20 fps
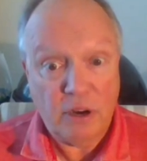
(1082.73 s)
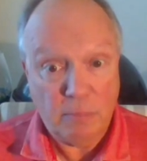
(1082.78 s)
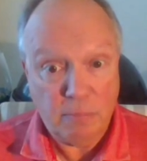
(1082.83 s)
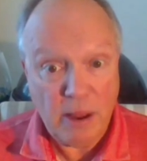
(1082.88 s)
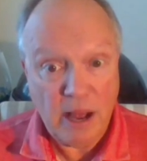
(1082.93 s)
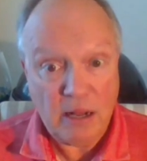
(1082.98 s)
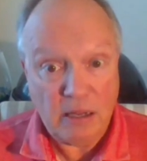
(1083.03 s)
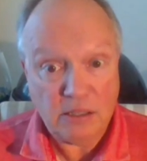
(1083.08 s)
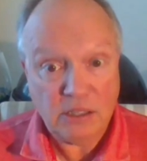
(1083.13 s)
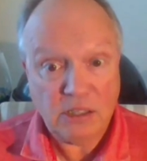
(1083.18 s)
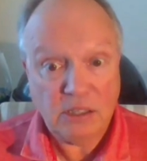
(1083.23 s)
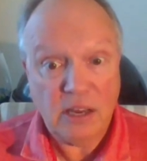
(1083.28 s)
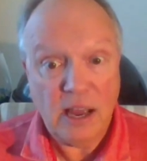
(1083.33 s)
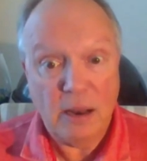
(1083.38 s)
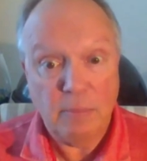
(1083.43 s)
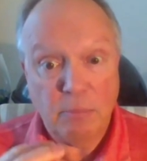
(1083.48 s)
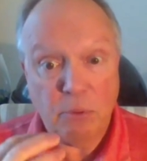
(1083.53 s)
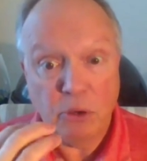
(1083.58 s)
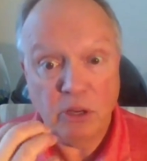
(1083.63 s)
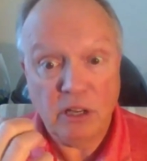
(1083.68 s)
their belts
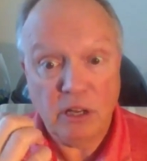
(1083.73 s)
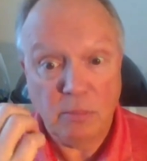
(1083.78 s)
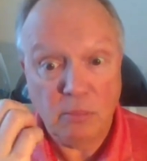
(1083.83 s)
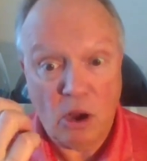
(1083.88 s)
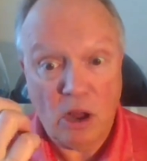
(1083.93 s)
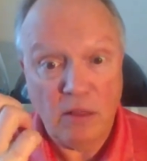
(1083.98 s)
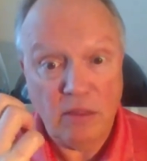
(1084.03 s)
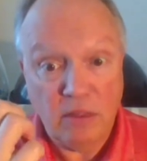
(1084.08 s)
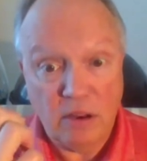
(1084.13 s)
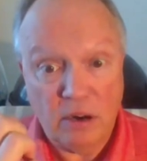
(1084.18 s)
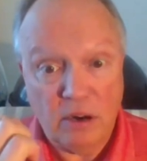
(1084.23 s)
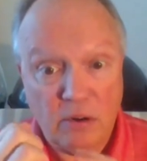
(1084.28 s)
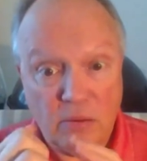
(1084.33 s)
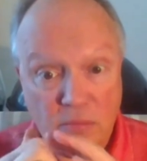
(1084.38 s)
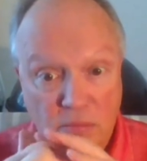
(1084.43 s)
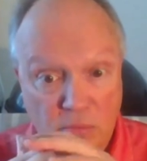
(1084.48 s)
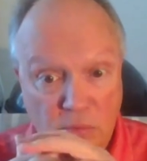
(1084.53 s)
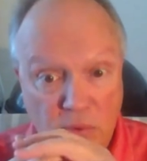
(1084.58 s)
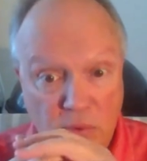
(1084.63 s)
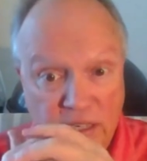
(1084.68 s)
and putting them on their
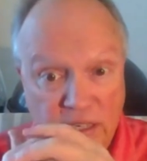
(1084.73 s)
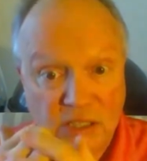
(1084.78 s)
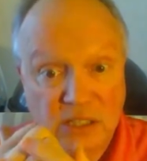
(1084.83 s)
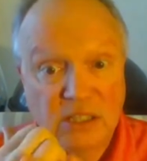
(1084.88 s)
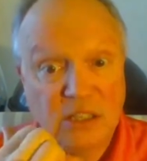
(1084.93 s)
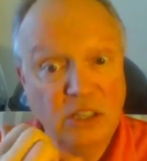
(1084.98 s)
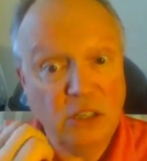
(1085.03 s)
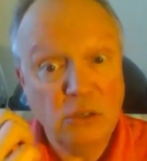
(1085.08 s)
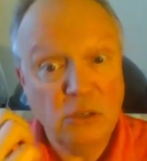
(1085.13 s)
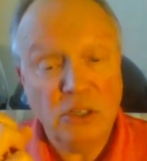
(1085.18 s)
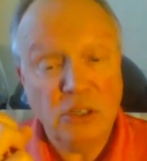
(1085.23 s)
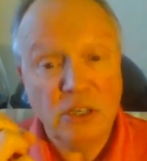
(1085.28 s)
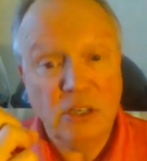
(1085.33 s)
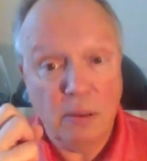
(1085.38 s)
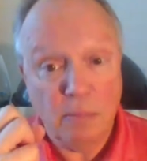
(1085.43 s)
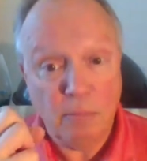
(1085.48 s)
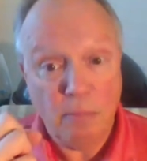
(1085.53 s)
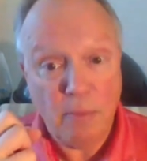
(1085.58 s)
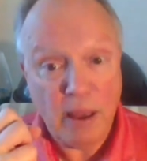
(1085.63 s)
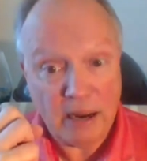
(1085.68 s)
wrists, using
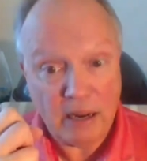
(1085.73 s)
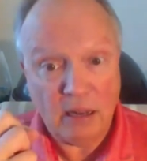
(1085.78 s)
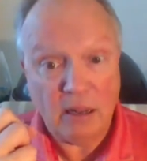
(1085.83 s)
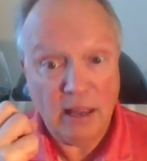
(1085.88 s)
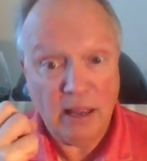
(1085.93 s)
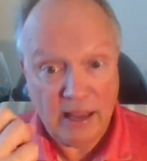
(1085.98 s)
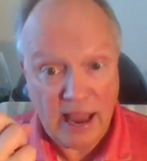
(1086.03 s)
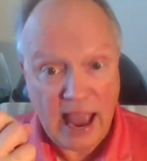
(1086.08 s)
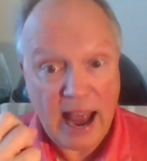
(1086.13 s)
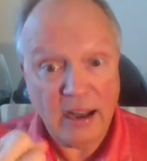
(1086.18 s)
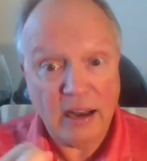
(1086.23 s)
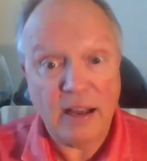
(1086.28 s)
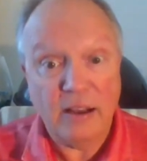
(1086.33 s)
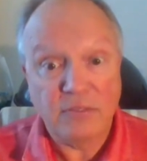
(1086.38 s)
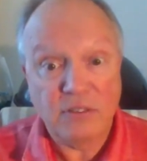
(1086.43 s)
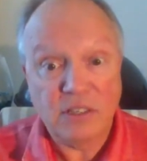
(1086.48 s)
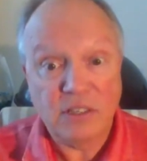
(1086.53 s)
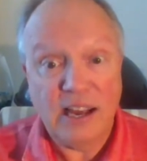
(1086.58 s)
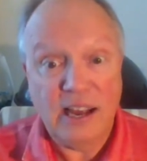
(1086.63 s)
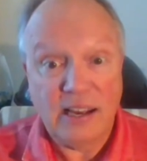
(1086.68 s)
the metal
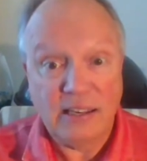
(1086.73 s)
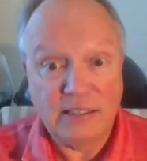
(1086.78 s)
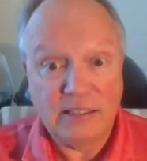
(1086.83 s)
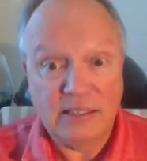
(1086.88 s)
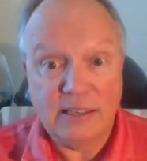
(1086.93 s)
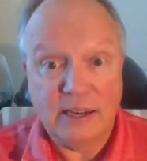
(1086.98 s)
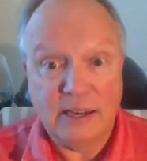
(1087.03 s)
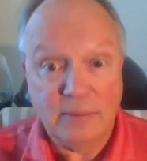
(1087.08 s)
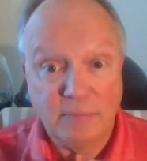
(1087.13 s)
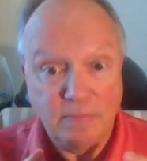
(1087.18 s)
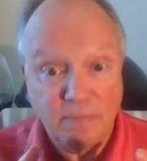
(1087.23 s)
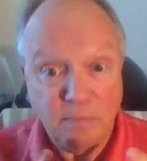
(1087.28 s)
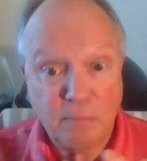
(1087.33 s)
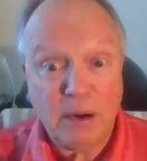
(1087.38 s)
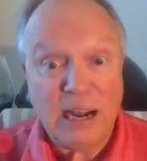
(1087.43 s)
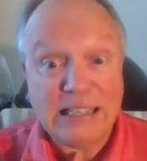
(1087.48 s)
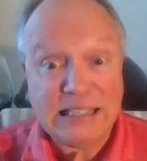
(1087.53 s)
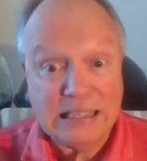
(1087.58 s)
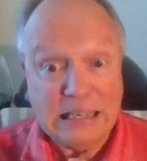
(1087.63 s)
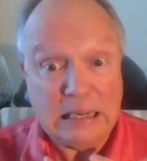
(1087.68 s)
handcuffs as uh,
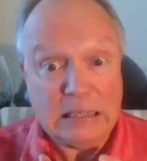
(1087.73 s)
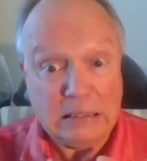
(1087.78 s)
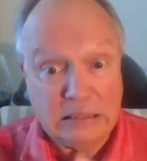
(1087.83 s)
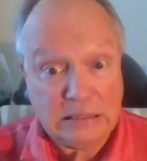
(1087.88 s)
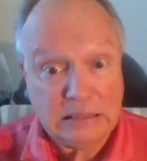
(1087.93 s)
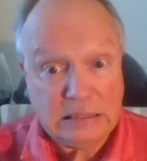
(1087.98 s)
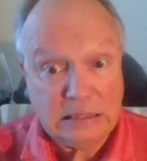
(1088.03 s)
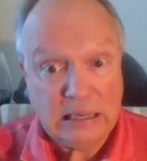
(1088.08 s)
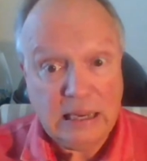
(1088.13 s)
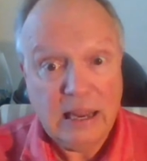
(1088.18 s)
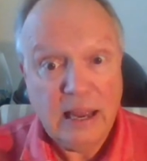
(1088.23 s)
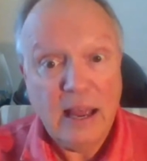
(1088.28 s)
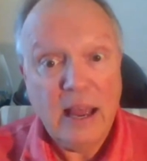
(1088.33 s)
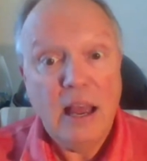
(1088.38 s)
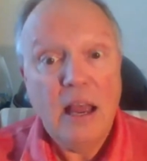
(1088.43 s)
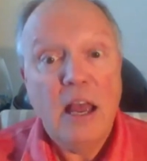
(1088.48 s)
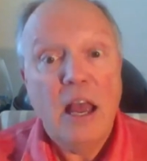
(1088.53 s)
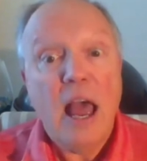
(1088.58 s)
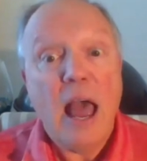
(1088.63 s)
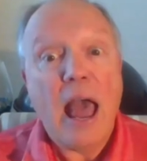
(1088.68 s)
brass knuckles.
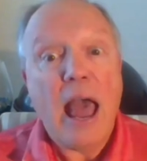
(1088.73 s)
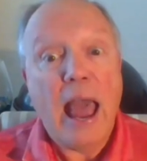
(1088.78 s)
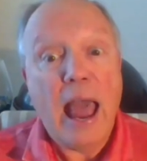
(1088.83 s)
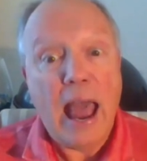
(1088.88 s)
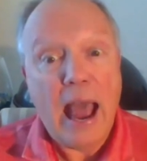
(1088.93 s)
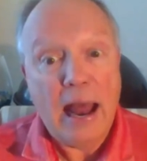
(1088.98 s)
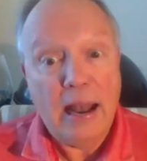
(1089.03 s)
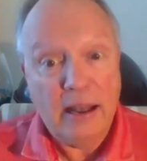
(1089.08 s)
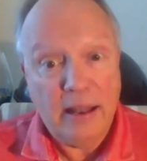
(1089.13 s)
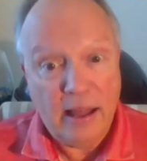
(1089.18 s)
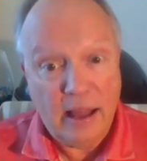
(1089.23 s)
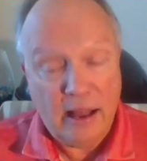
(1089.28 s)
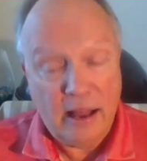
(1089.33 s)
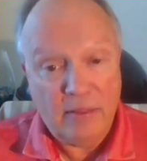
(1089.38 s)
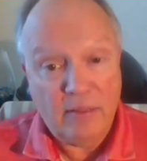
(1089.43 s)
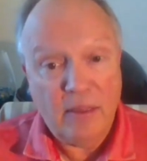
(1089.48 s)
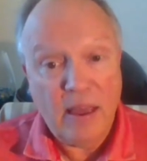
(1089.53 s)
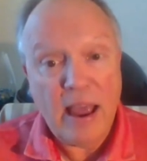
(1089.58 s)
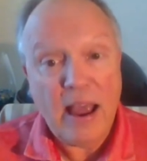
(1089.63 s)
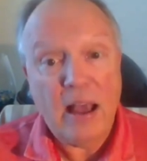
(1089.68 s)
And
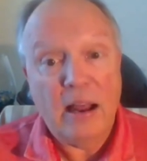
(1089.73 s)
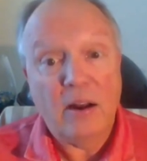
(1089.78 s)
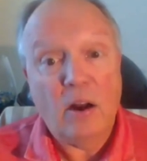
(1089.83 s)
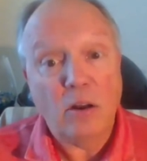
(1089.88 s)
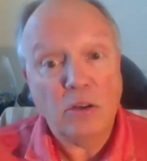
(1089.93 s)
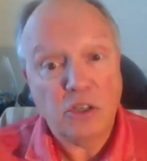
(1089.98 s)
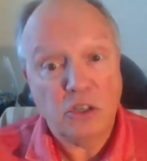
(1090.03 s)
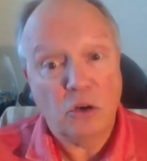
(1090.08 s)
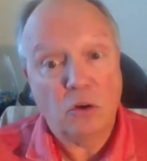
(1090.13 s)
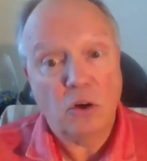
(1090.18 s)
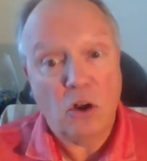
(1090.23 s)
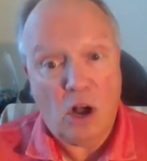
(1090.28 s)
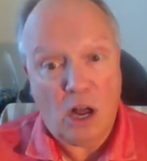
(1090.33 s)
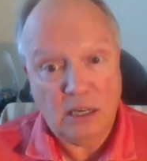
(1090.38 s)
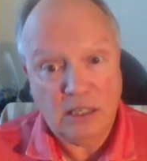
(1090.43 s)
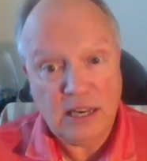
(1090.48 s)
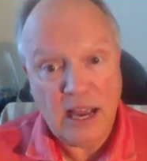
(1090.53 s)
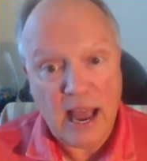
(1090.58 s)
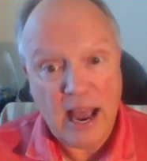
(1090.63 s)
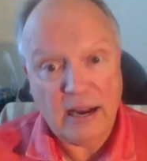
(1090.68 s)
uh, they had also
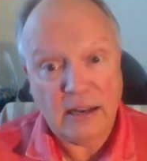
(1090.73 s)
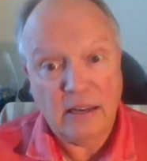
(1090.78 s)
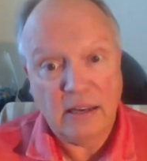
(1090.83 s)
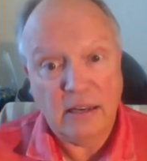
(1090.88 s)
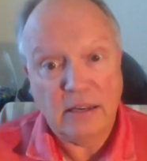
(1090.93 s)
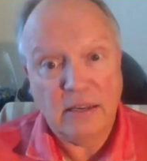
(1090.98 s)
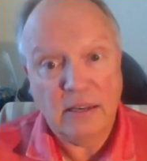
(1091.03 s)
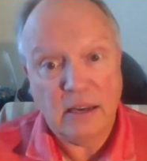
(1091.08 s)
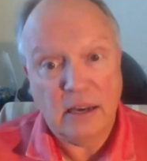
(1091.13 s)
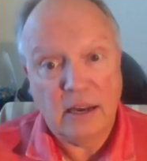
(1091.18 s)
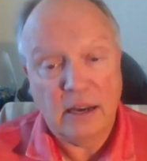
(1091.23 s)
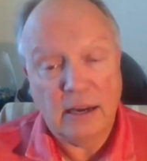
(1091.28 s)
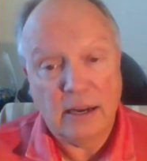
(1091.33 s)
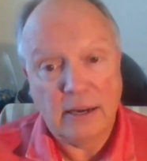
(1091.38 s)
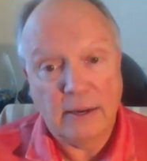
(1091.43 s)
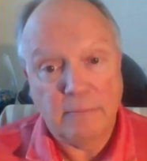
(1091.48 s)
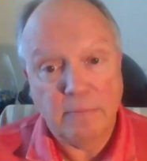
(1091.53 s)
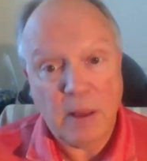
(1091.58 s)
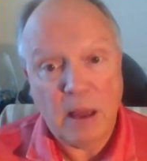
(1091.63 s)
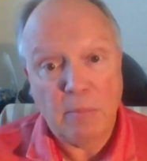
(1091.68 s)
contacted
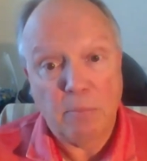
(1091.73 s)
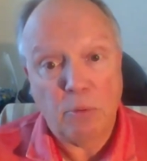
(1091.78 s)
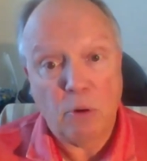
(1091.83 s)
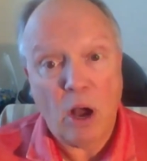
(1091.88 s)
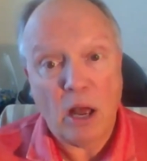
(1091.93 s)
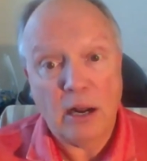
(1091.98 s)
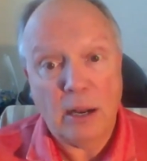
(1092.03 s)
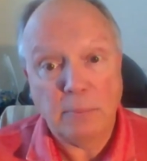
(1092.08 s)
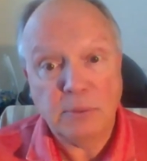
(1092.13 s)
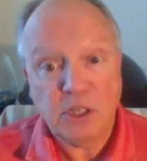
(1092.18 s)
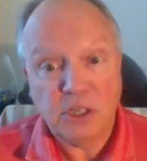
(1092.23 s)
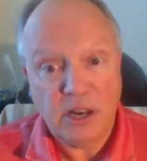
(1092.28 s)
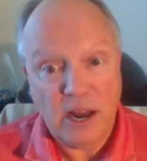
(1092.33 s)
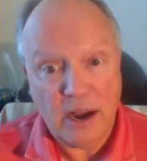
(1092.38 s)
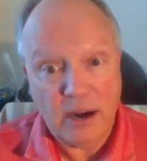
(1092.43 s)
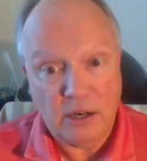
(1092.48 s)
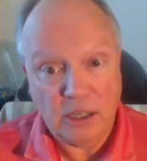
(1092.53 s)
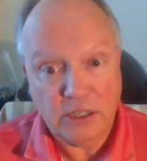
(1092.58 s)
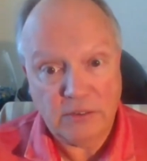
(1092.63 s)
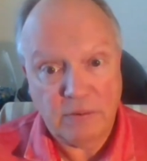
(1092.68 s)
um, and brought
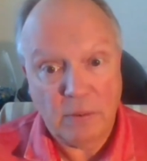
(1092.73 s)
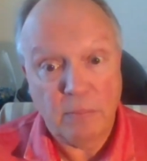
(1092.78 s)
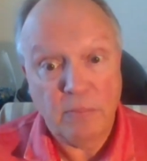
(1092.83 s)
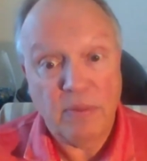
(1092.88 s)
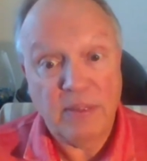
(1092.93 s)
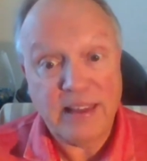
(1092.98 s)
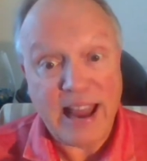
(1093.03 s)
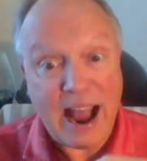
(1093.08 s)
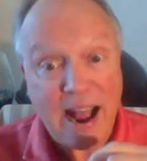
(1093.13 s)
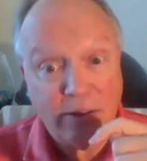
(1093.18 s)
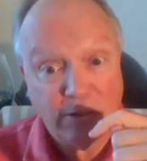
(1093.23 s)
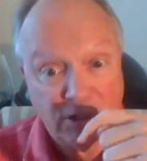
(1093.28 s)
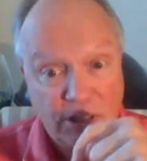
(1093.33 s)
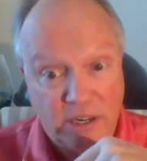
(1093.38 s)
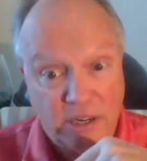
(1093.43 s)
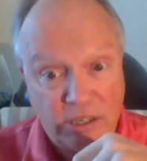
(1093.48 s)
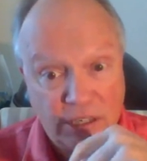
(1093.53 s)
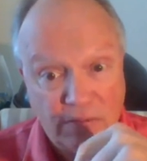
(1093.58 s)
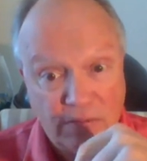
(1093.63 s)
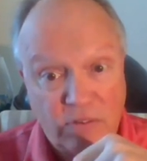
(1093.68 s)
upstairs from
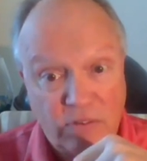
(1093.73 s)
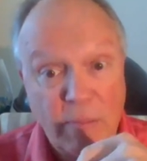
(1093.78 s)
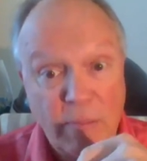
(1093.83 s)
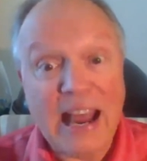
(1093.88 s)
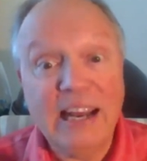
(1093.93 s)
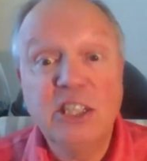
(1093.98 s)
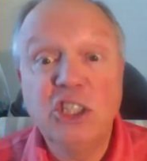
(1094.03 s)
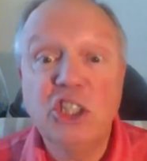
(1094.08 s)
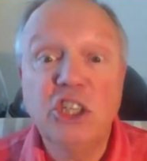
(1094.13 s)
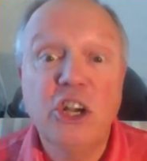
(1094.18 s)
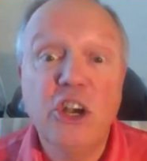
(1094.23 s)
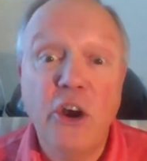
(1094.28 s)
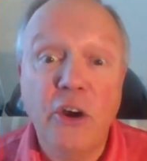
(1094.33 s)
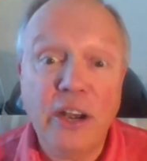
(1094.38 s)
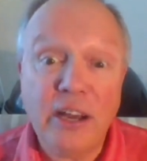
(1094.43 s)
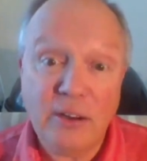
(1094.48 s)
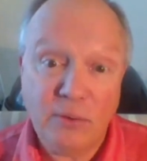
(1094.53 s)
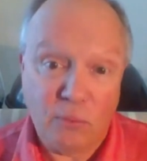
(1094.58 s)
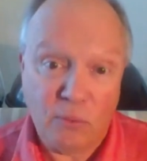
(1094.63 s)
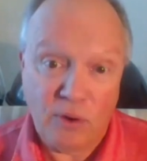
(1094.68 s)
downstairs from
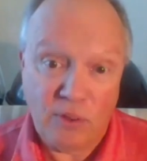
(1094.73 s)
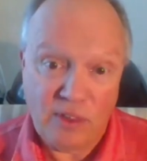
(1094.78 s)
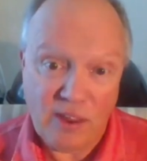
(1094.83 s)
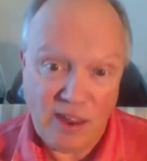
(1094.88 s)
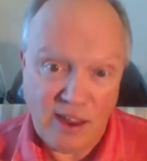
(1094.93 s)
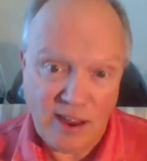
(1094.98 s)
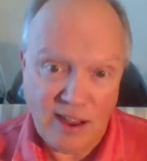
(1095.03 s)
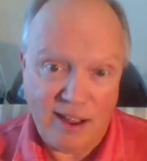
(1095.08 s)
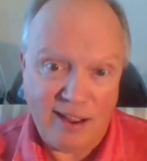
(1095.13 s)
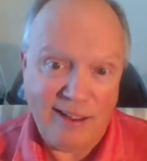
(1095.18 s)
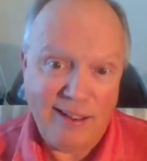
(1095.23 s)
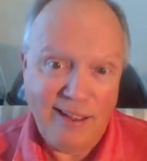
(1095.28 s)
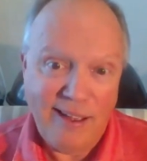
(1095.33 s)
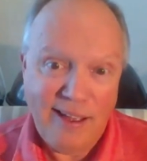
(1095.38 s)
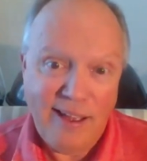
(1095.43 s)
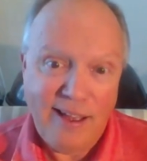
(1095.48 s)
engineering, where the uh,